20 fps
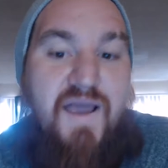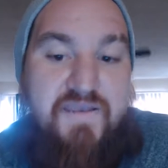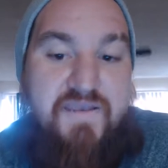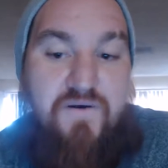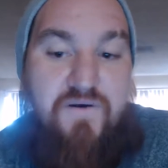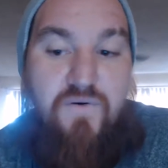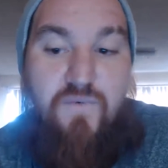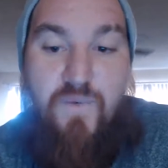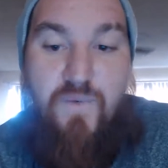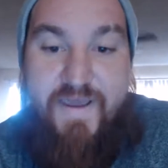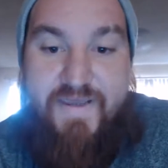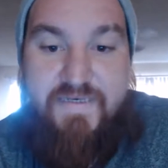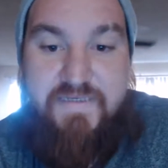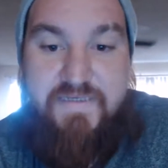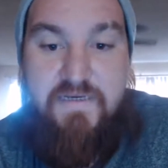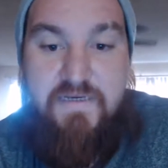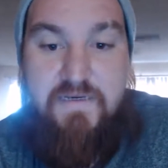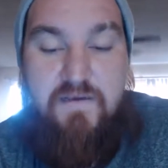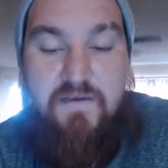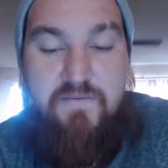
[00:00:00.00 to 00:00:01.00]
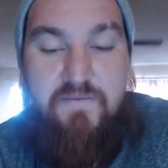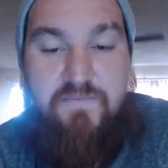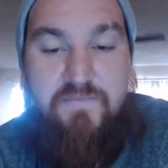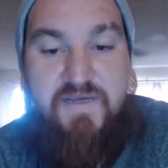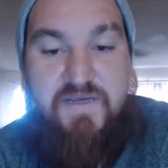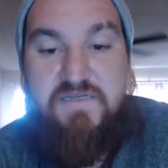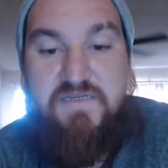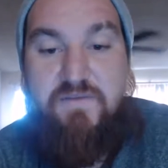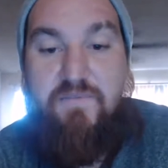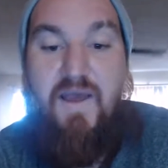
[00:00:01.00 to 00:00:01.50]
ideal weight
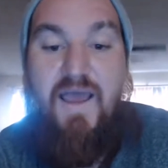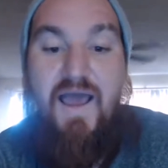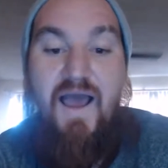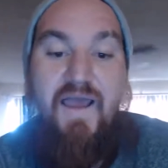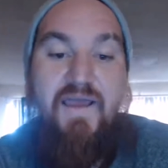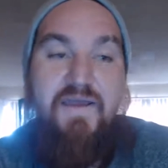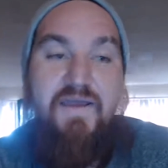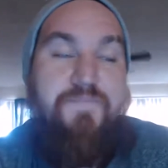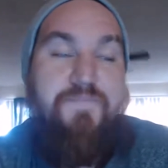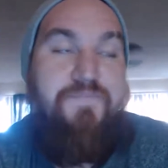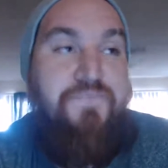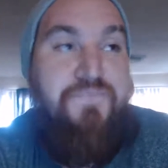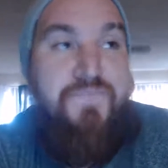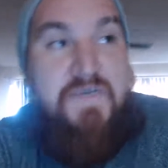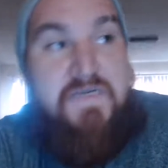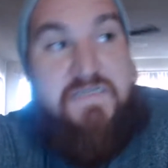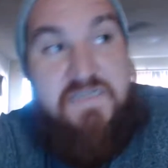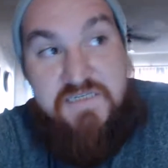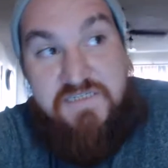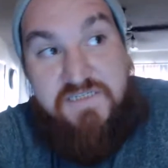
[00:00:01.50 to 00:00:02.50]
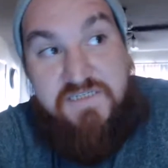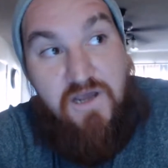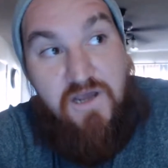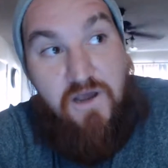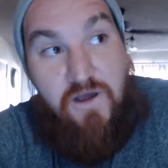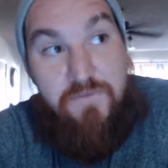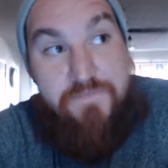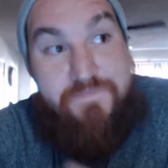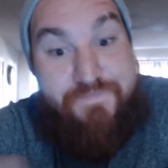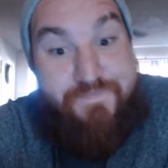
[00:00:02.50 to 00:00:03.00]
because of my height. And
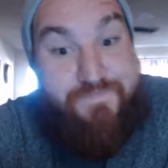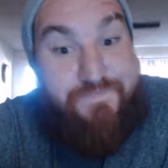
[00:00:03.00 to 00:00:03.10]
so